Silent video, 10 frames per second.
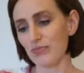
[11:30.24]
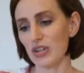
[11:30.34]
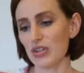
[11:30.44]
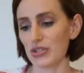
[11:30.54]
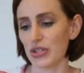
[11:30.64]

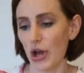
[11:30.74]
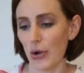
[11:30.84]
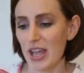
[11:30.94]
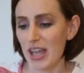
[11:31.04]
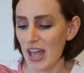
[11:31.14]
So
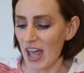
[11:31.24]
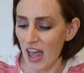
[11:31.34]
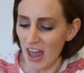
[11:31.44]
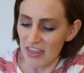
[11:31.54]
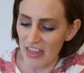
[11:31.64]

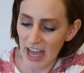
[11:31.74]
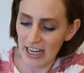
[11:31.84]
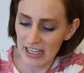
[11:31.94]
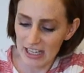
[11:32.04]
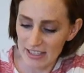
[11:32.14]
that
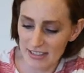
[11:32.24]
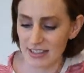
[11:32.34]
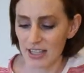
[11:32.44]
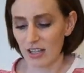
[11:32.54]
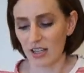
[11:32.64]
is
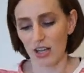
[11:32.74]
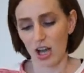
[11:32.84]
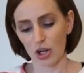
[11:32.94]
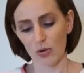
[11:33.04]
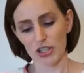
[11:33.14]

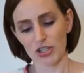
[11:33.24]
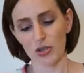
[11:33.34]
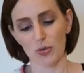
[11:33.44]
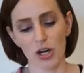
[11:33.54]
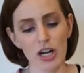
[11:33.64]
a quick
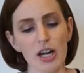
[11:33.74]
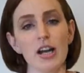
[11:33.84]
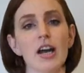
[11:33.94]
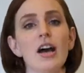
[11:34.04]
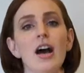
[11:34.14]
tour
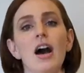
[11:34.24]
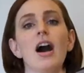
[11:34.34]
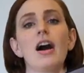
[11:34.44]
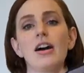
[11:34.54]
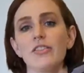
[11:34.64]

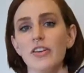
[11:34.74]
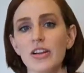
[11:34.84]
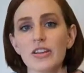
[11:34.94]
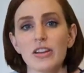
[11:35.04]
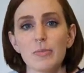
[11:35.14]
of
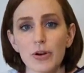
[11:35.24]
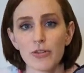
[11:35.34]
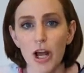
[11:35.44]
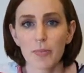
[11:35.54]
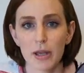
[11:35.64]
the Bird
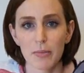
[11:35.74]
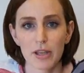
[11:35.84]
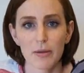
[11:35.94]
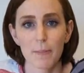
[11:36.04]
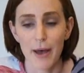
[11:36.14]
Rock
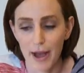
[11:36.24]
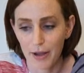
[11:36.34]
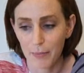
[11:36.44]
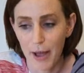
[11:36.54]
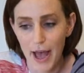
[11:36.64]
Baby
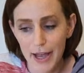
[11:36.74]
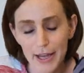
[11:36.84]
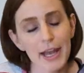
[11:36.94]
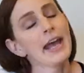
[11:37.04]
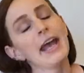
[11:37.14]
backpack.
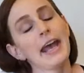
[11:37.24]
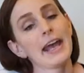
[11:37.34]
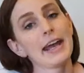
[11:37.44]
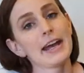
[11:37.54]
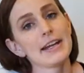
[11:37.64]

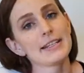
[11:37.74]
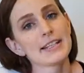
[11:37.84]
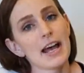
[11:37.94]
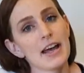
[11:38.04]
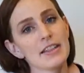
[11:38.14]
And
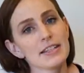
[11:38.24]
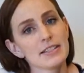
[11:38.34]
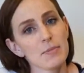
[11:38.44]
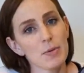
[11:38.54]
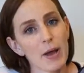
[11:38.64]
this
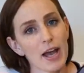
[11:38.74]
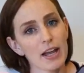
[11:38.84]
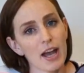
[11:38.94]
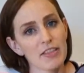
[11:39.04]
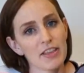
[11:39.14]
diaper bag,
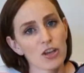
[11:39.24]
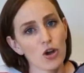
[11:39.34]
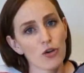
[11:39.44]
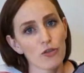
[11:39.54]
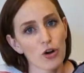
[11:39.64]
I think
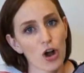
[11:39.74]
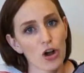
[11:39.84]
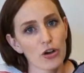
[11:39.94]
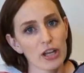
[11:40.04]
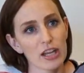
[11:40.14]

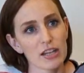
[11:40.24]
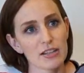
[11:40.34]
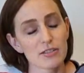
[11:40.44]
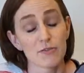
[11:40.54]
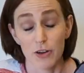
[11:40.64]
overall
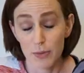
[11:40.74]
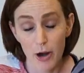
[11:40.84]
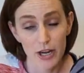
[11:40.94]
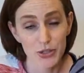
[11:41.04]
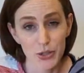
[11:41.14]
is very
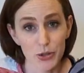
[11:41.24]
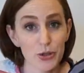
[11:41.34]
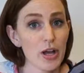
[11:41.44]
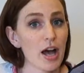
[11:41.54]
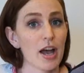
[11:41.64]

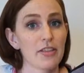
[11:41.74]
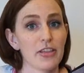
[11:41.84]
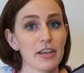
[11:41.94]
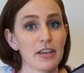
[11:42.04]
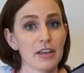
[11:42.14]
practical. I
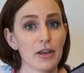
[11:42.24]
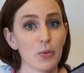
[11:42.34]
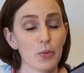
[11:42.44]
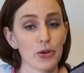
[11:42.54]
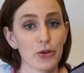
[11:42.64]
think it
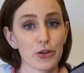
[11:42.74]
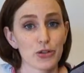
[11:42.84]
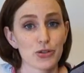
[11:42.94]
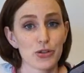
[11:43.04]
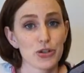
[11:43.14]
will
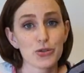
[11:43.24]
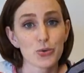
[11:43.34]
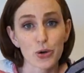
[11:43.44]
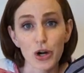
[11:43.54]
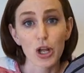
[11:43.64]

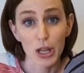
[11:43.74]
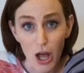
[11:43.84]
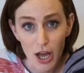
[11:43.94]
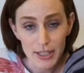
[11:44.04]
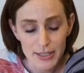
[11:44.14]
endure a
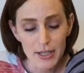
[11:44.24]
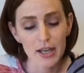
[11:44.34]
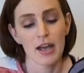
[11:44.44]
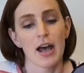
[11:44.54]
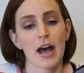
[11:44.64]
lot.
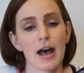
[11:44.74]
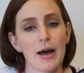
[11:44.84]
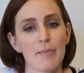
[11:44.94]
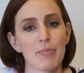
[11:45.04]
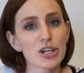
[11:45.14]

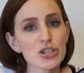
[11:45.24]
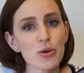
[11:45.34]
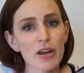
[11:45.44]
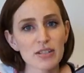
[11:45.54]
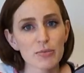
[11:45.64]
But I do
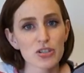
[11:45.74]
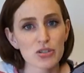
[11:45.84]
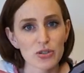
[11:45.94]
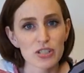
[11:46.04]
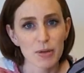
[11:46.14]
have some
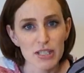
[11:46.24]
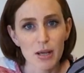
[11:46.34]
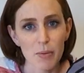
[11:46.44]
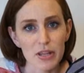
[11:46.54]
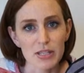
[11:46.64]
concerns about
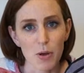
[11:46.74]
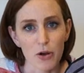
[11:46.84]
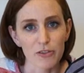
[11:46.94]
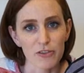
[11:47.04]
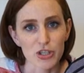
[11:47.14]
some of the
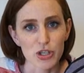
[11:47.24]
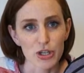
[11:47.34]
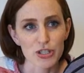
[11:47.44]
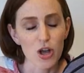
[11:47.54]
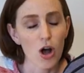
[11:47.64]
smaller
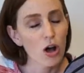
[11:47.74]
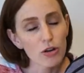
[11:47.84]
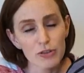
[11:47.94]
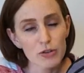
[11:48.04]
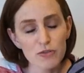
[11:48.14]
features. All
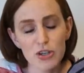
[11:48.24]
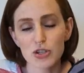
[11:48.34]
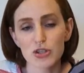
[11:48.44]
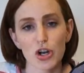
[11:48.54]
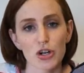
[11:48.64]
of those
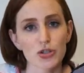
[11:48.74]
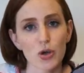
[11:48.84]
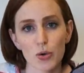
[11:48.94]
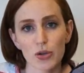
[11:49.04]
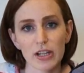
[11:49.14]
features are
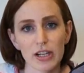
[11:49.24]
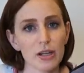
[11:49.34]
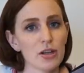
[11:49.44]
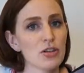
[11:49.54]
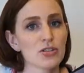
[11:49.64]

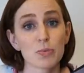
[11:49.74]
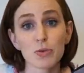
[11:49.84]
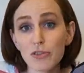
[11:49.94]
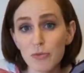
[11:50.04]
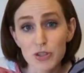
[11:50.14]
totally
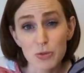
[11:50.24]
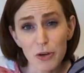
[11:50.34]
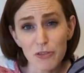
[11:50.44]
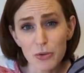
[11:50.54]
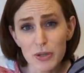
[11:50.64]

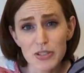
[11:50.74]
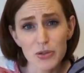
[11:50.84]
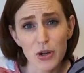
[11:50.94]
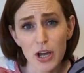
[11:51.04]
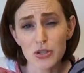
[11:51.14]
superfluous. They're
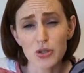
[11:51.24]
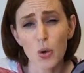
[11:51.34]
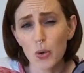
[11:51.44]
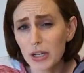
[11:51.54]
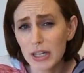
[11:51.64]
not
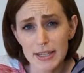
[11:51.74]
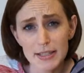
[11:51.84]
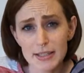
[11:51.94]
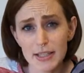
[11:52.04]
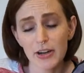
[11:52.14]
totally
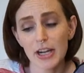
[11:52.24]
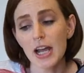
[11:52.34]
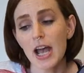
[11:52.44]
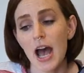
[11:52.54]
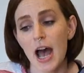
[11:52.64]
necessary,
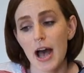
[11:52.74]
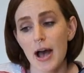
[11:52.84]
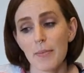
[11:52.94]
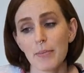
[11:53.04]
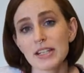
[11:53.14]

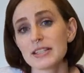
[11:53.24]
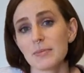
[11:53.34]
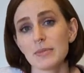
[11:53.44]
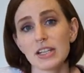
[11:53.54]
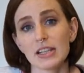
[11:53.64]
but it's
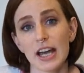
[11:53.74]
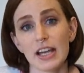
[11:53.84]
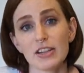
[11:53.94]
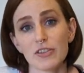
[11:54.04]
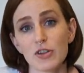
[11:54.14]
something that
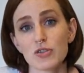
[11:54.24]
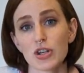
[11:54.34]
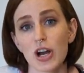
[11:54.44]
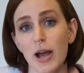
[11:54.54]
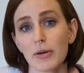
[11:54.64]
in the
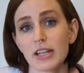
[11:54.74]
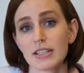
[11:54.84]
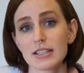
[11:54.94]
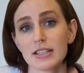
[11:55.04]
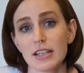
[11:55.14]
future I would like
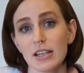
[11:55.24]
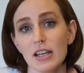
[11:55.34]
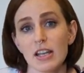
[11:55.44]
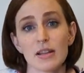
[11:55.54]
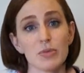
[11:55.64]
to see
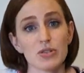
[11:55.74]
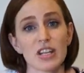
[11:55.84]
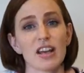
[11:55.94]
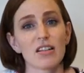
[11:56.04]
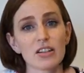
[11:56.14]
them
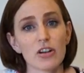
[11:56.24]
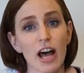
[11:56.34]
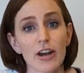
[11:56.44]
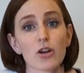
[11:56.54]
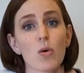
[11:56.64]
using a little
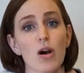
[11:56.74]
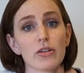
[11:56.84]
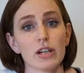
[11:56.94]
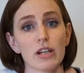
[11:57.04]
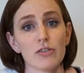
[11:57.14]
higher
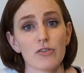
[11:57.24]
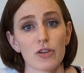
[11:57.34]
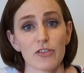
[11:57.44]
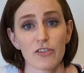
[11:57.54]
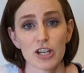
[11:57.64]
quality for
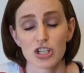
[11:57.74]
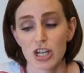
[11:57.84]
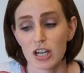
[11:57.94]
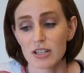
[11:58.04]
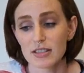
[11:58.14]
the
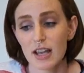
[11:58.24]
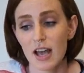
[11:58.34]
finishings.